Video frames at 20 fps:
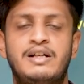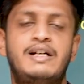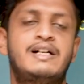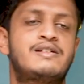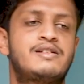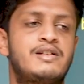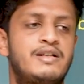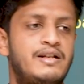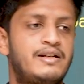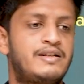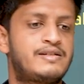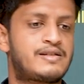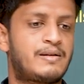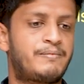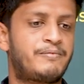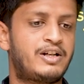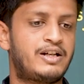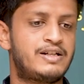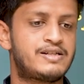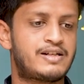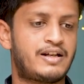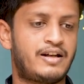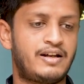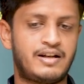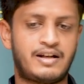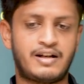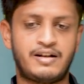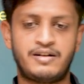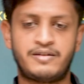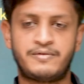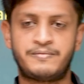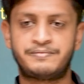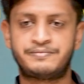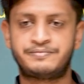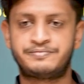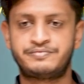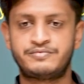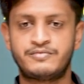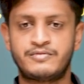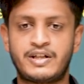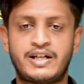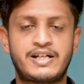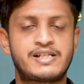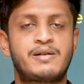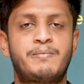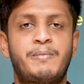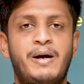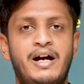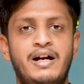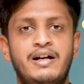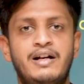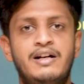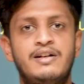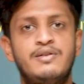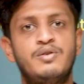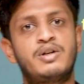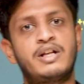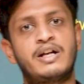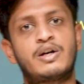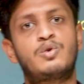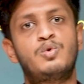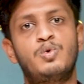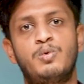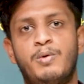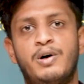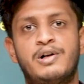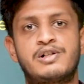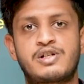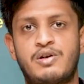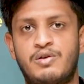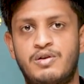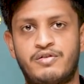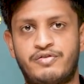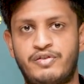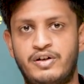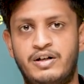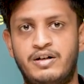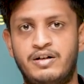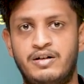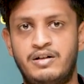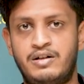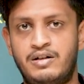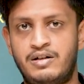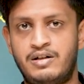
Let's say someone is saying that there is a bag and you take 2 balls out of it.